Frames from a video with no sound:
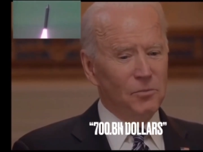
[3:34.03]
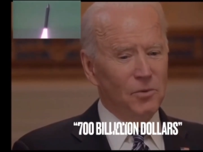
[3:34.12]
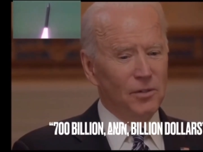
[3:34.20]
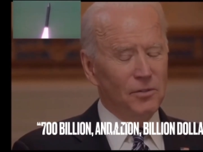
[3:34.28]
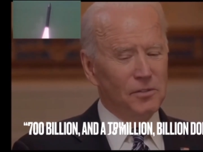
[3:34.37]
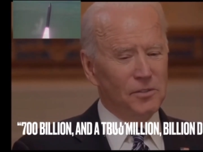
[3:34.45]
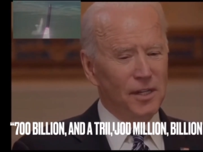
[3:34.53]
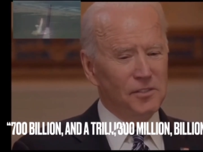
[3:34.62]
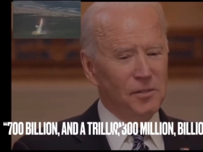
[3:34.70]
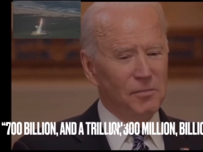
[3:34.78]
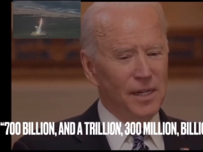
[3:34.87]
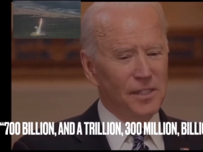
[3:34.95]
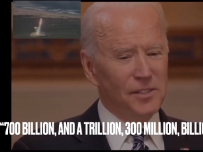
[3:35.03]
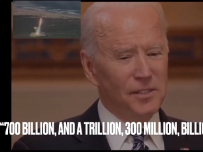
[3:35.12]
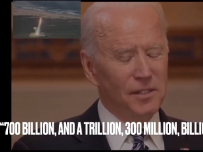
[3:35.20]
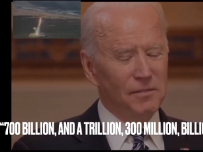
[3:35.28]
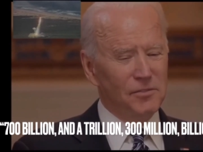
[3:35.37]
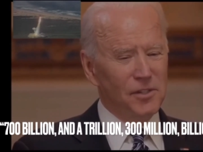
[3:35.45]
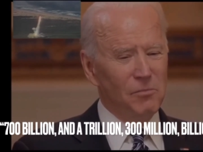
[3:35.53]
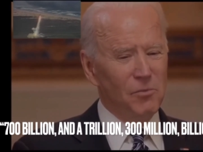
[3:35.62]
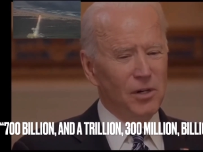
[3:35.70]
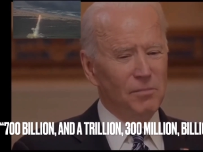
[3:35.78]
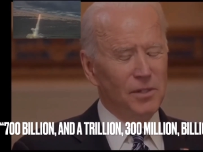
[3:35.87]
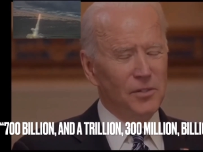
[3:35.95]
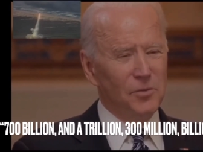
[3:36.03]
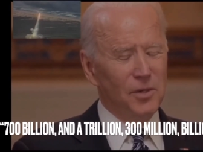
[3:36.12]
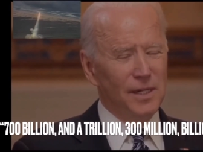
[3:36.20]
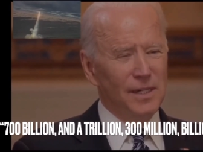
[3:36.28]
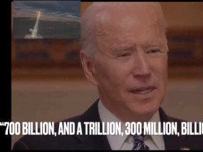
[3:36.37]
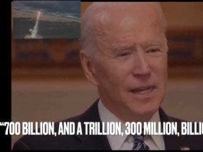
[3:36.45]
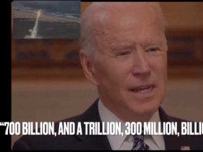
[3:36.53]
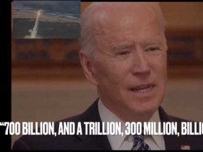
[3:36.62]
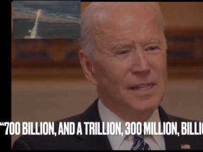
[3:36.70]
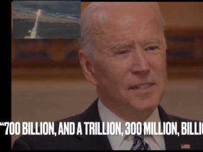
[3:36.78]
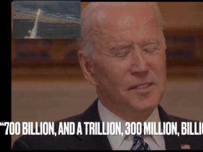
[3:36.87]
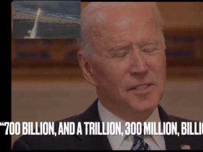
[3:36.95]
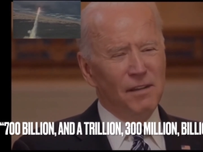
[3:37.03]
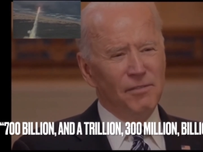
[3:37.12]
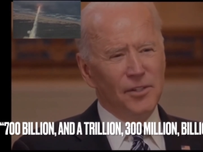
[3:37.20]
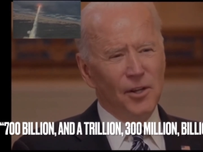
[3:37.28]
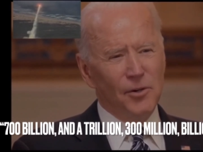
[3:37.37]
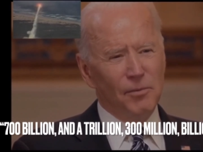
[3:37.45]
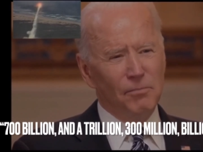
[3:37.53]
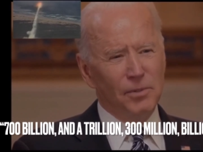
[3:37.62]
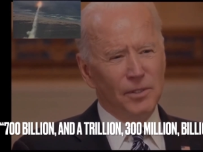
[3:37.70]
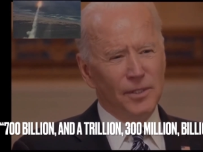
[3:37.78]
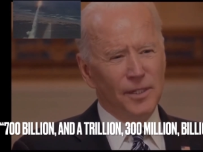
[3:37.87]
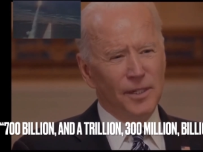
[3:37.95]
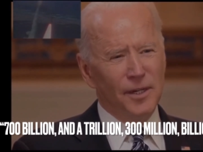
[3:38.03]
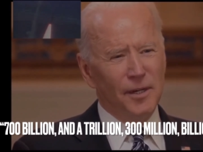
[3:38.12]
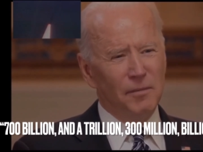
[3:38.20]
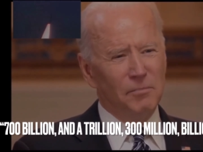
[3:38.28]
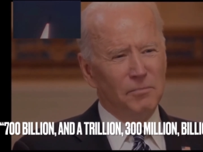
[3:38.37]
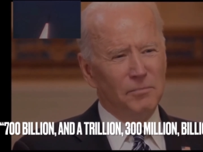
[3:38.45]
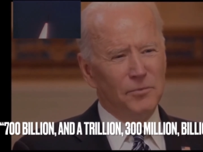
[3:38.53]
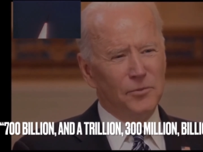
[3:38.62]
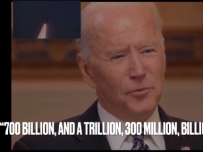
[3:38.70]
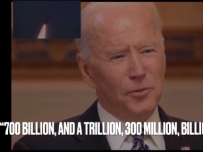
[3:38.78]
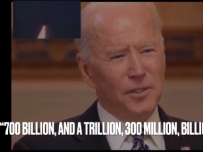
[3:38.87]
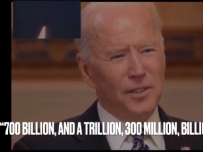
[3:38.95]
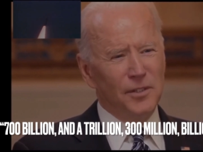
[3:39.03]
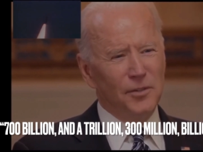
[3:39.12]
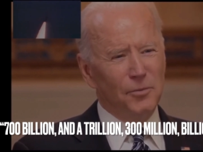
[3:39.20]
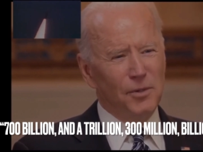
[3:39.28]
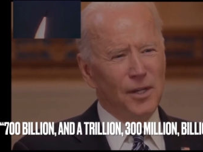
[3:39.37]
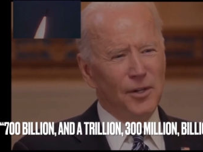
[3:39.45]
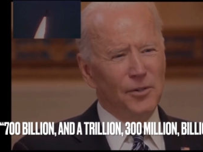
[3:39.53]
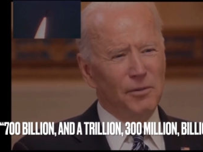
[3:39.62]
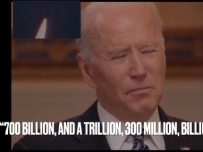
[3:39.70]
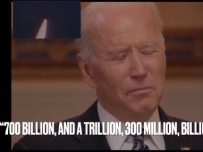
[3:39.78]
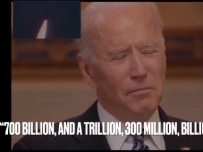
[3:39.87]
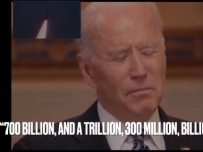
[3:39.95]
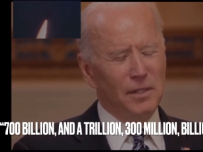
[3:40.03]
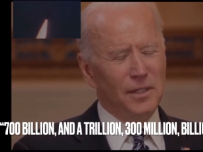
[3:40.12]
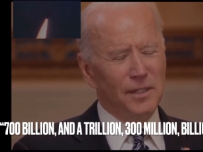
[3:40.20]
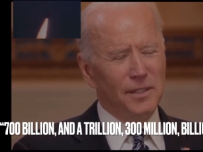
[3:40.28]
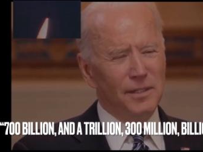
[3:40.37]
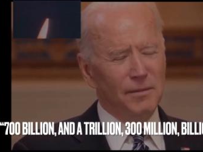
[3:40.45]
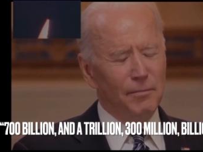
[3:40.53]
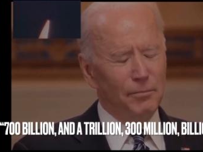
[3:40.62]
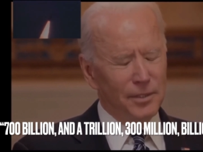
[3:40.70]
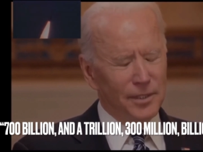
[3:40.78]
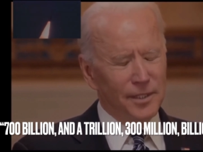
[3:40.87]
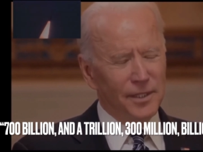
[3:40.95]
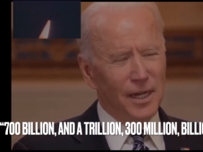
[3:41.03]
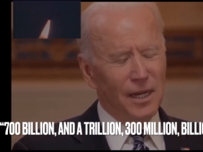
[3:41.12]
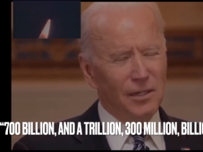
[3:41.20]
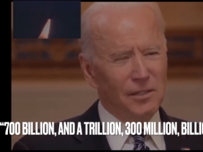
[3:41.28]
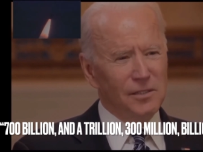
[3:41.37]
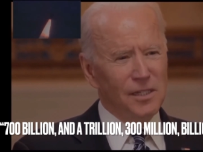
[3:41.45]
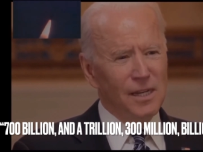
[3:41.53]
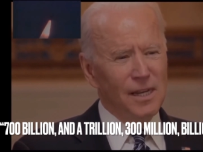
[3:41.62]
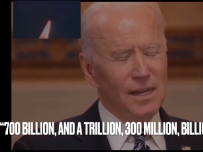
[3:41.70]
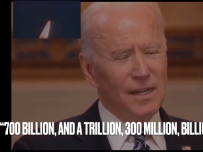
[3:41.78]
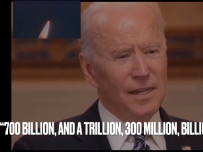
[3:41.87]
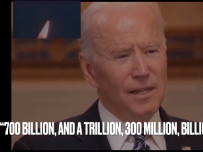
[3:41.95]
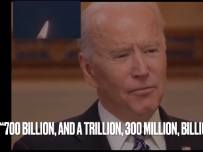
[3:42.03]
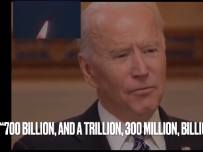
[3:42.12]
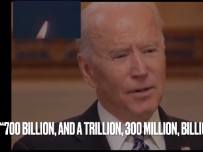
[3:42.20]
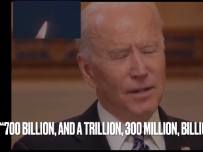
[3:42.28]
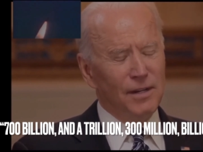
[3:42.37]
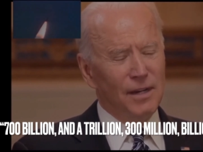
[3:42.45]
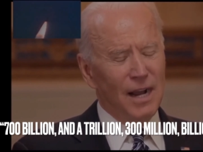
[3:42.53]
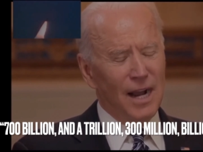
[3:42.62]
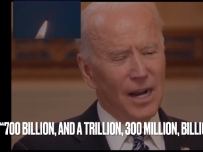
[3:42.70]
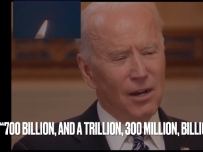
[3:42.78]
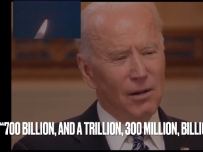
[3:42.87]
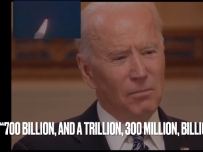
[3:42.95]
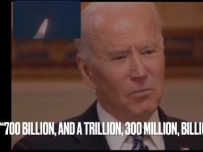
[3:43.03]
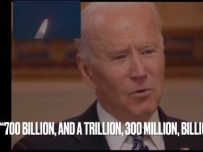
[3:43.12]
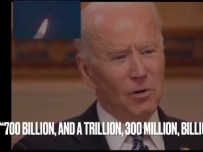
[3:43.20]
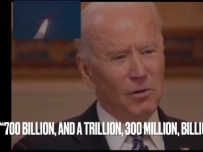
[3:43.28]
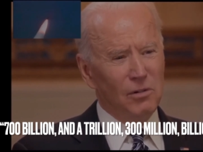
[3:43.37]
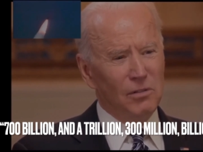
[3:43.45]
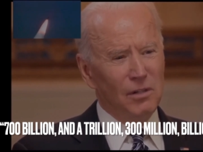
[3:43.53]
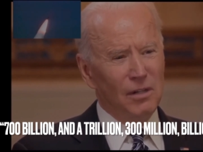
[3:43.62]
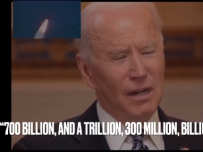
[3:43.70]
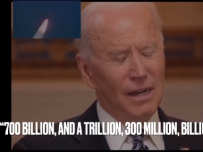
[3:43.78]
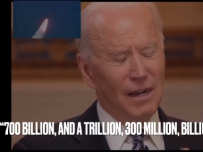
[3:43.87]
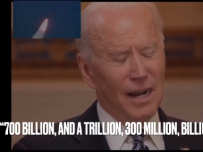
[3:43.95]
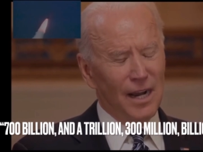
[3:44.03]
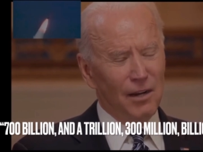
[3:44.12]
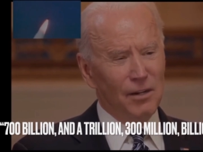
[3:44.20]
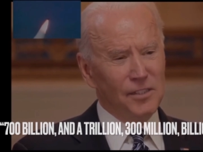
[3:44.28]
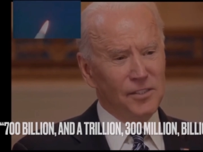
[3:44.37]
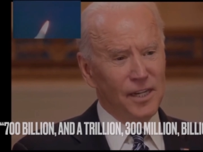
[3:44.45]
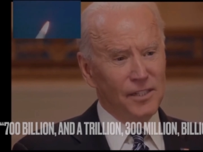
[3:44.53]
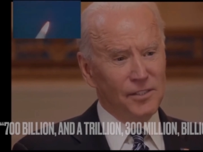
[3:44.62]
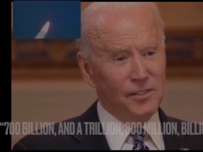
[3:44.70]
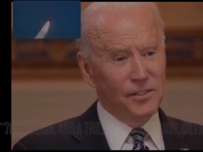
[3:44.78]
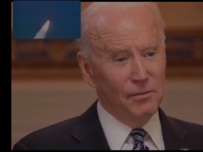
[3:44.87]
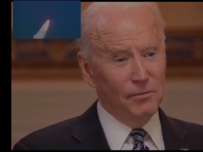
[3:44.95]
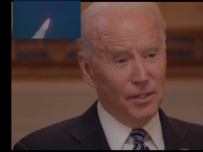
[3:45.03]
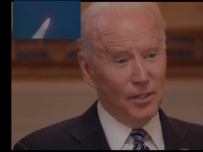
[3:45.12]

there's an estimation of somewhere between $700 billion and $1,300,000,000,000. If we hire up more IRS agents and we